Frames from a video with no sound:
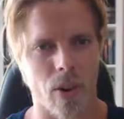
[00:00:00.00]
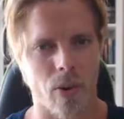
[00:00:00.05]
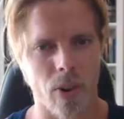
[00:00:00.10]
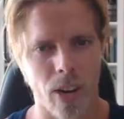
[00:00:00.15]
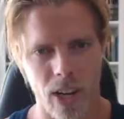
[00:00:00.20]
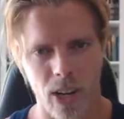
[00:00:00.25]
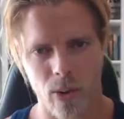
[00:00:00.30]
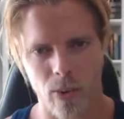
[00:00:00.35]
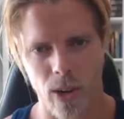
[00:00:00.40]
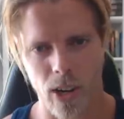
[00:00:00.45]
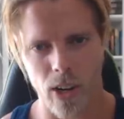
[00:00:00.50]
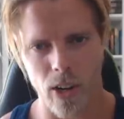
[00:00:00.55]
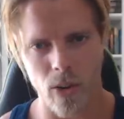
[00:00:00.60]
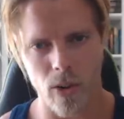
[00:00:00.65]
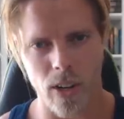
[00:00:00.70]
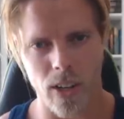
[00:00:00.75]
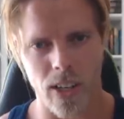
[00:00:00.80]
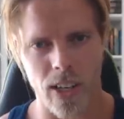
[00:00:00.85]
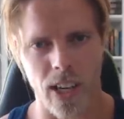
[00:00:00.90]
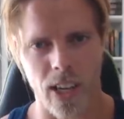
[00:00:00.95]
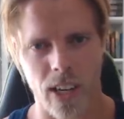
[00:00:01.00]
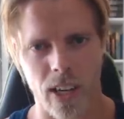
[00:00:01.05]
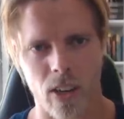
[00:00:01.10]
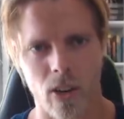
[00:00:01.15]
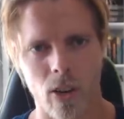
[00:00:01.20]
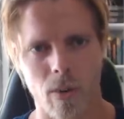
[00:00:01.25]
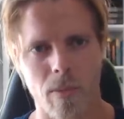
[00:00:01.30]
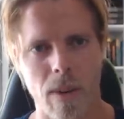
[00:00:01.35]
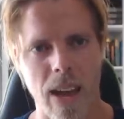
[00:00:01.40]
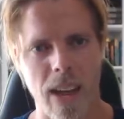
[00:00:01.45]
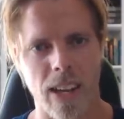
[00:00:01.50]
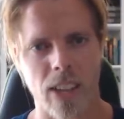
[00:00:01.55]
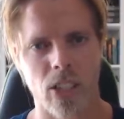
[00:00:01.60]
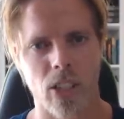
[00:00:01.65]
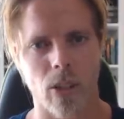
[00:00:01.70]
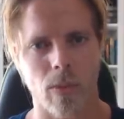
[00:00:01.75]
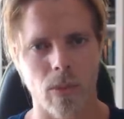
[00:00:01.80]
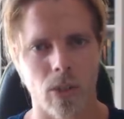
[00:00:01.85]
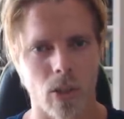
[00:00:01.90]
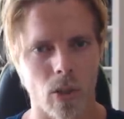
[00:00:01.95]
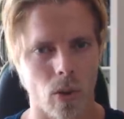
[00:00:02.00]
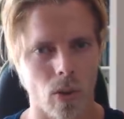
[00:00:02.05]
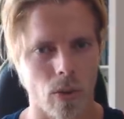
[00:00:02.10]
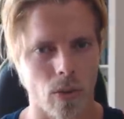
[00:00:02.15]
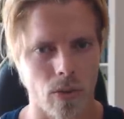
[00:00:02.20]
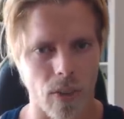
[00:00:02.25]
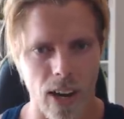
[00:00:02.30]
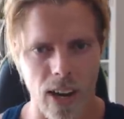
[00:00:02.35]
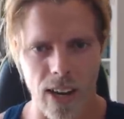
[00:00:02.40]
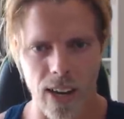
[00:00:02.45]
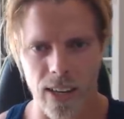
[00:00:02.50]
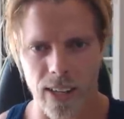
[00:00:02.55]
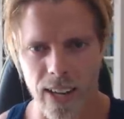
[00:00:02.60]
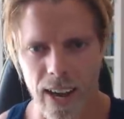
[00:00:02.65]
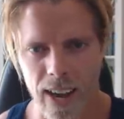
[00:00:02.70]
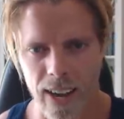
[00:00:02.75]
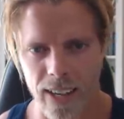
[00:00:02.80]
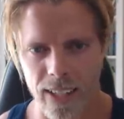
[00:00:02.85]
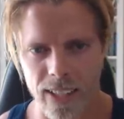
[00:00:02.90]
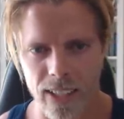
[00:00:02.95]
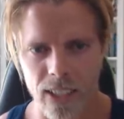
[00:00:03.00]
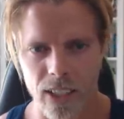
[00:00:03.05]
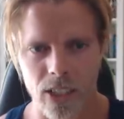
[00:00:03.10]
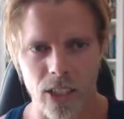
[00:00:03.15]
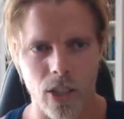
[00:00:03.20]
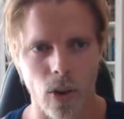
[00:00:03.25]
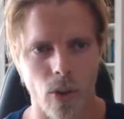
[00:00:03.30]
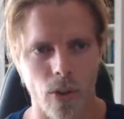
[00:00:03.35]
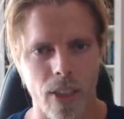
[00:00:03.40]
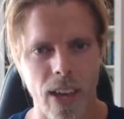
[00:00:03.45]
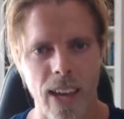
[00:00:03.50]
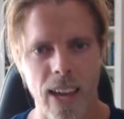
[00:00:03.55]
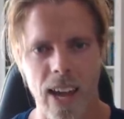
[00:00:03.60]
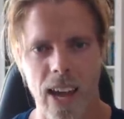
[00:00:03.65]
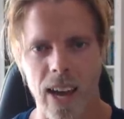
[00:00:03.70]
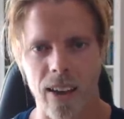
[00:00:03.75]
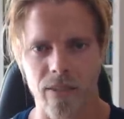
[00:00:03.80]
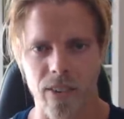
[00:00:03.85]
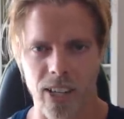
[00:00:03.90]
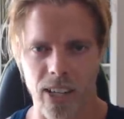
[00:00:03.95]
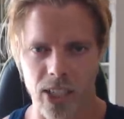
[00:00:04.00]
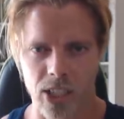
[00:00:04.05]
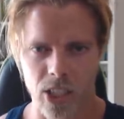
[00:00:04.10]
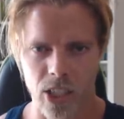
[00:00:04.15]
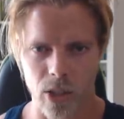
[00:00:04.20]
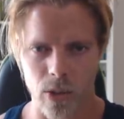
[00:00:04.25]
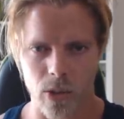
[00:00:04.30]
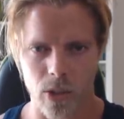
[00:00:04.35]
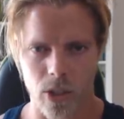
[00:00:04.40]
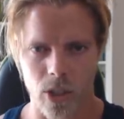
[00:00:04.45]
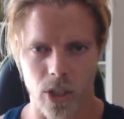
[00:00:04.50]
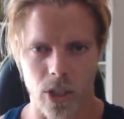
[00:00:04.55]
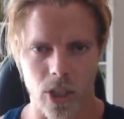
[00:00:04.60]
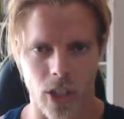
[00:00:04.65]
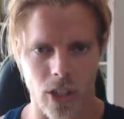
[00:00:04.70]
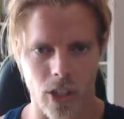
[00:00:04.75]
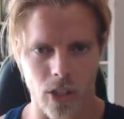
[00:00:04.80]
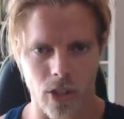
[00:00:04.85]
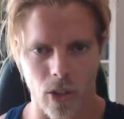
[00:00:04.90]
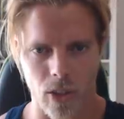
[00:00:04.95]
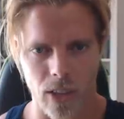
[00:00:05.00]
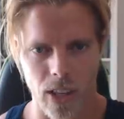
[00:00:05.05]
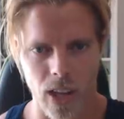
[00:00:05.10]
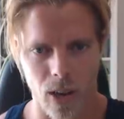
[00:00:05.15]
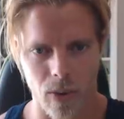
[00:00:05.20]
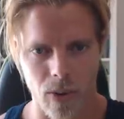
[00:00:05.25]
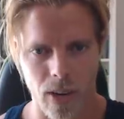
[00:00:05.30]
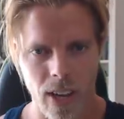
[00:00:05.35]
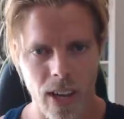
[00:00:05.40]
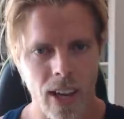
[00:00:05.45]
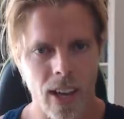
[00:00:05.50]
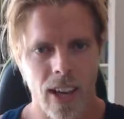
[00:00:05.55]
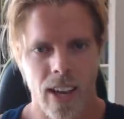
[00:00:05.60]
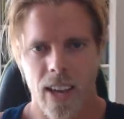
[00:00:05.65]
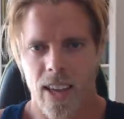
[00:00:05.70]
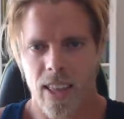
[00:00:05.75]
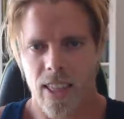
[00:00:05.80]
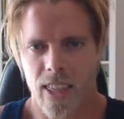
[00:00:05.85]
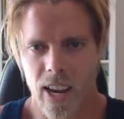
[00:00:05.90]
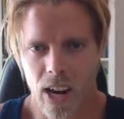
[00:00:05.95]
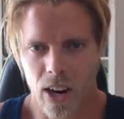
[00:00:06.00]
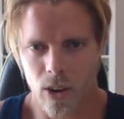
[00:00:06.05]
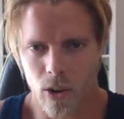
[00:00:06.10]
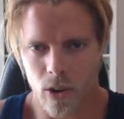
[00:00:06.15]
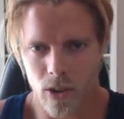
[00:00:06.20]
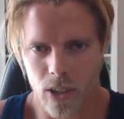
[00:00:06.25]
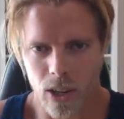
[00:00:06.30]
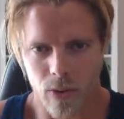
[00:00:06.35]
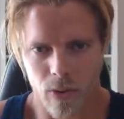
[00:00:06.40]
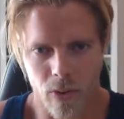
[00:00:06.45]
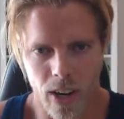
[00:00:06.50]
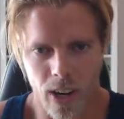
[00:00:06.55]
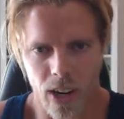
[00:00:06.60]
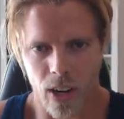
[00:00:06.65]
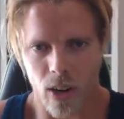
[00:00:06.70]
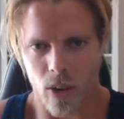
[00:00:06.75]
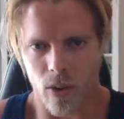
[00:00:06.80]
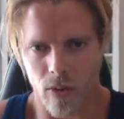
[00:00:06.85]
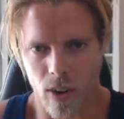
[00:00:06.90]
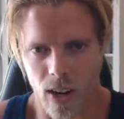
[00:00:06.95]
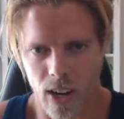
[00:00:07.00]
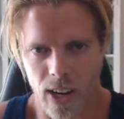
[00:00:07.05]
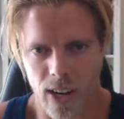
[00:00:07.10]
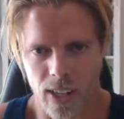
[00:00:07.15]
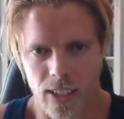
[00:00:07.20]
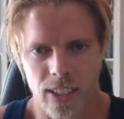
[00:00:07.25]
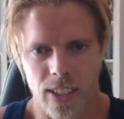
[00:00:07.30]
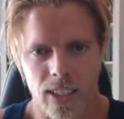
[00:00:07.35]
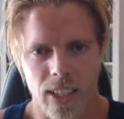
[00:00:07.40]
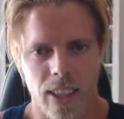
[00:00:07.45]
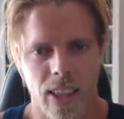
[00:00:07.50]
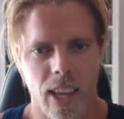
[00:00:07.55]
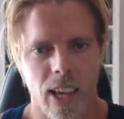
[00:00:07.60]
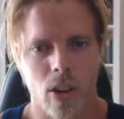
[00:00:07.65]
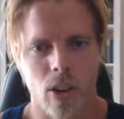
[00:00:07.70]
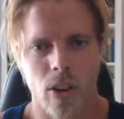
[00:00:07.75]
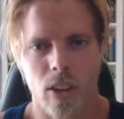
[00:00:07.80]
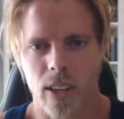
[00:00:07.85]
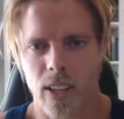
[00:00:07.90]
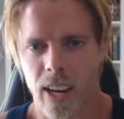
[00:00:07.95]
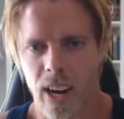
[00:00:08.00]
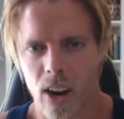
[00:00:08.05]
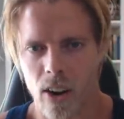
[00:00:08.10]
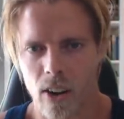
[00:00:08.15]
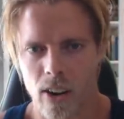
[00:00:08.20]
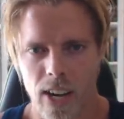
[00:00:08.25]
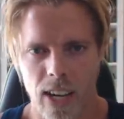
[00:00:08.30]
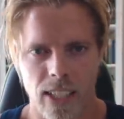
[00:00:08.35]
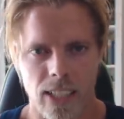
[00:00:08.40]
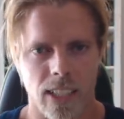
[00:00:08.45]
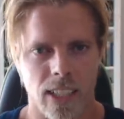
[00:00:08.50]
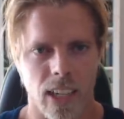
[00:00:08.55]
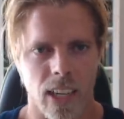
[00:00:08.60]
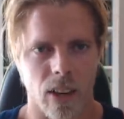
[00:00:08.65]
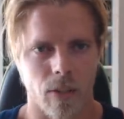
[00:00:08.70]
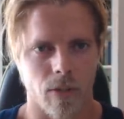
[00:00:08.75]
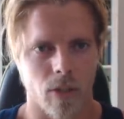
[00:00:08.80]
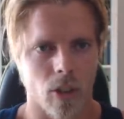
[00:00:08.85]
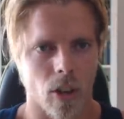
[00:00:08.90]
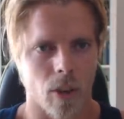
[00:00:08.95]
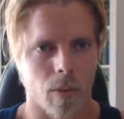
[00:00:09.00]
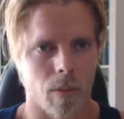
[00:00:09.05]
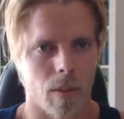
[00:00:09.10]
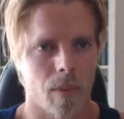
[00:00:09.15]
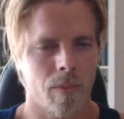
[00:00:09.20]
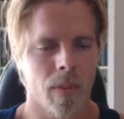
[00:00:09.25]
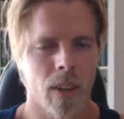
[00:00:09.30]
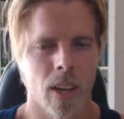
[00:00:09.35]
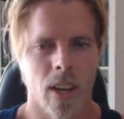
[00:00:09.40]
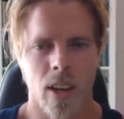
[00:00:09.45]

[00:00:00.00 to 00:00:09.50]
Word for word: a right wing lunatic to make some sort of violent act so they have an excuse to shut us all down. They are not afraid of violence. They couldn't care less if some